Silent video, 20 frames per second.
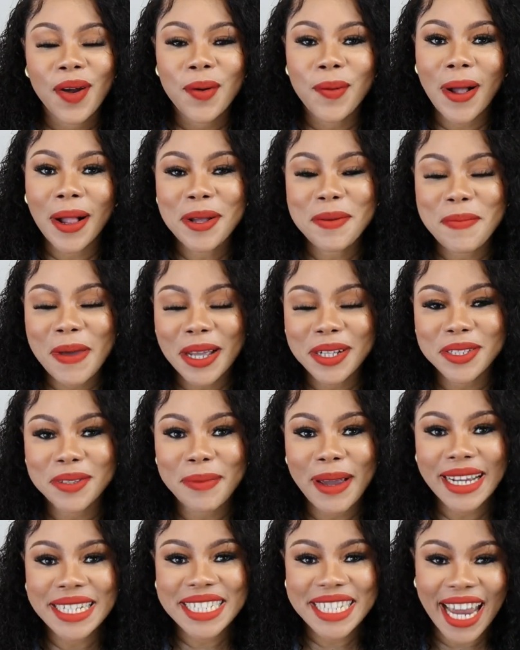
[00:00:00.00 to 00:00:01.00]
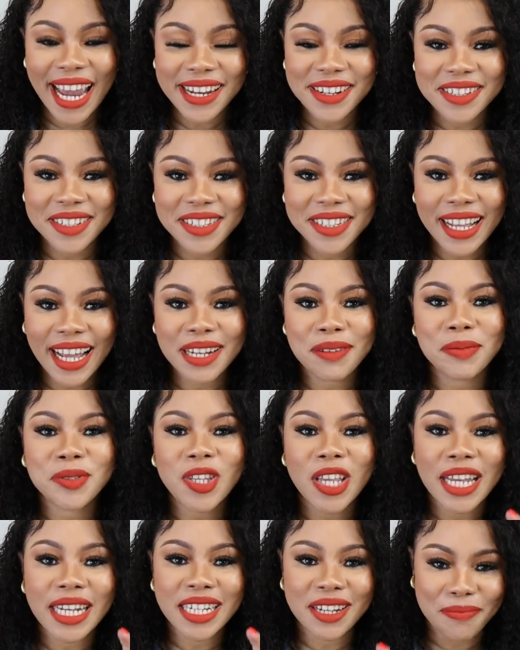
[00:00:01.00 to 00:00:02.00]
Welcome back to my channel. And
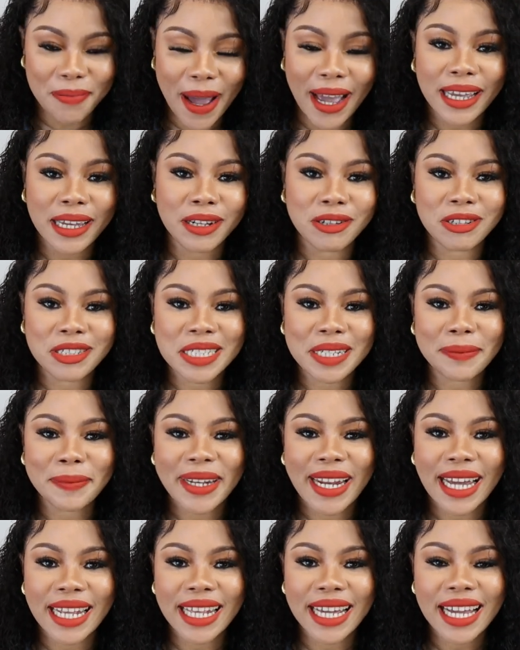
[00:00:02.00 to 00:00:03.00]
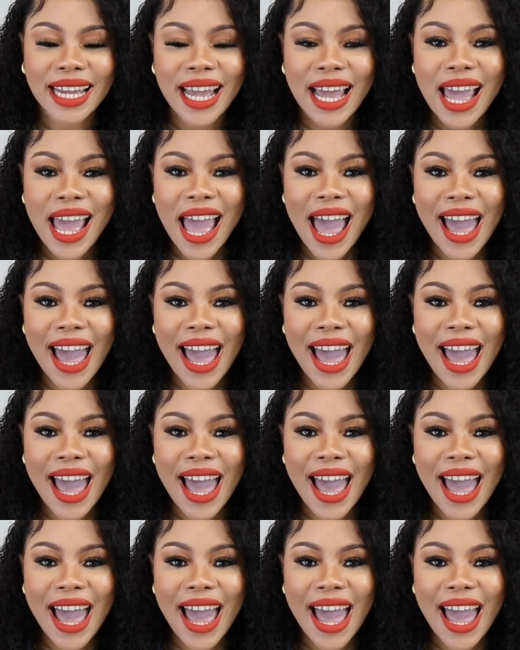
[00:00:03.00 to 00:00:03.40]
it's again, Phaello, Tshabalala.